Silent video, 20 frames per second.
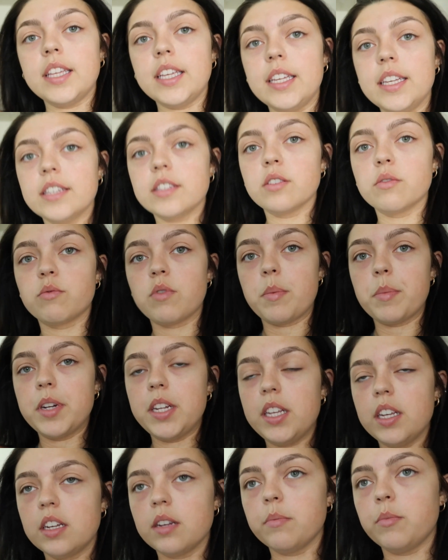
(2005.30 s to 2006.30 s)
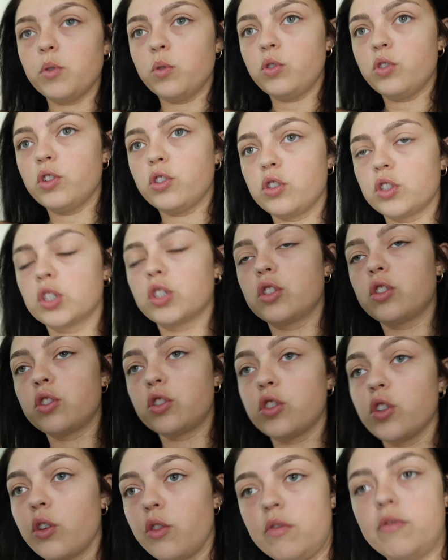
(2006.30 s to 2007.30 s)
These Remedy kombuchas are
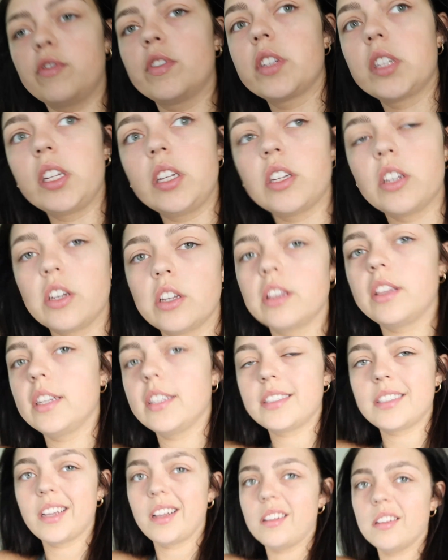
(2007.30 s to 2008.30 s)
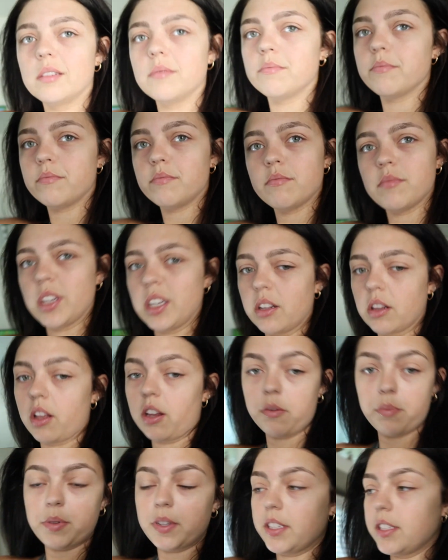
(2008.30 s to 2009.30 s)
so freaking good. They sell them like a
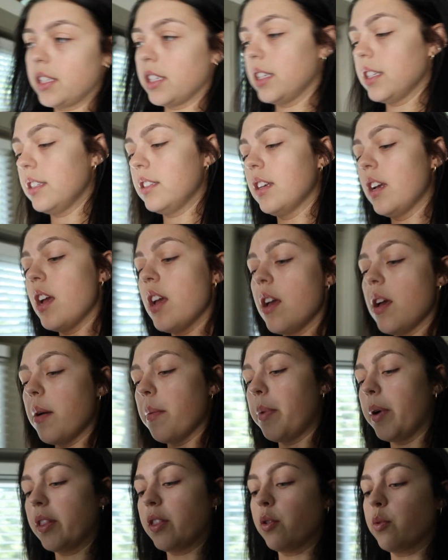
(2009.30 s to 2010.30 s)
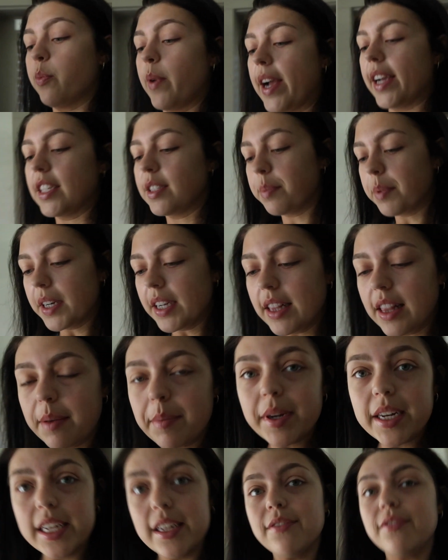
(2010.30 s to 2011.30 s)
lot of places, but the raspberry
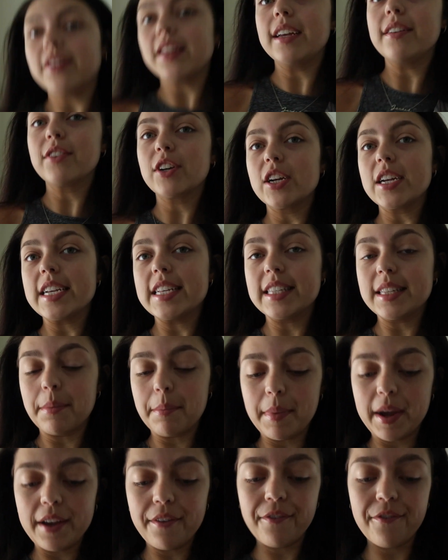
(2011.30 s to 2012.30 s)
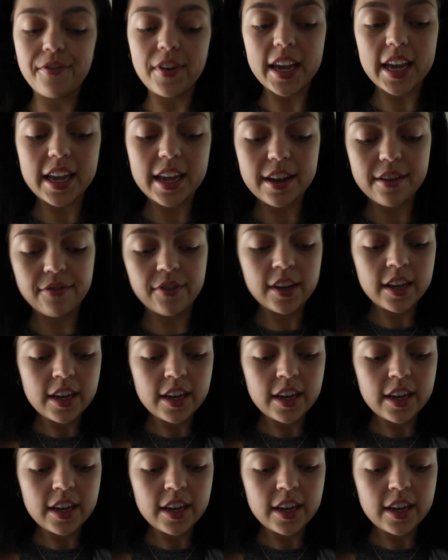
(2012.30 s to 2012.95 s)
lemonade flavor is my fave,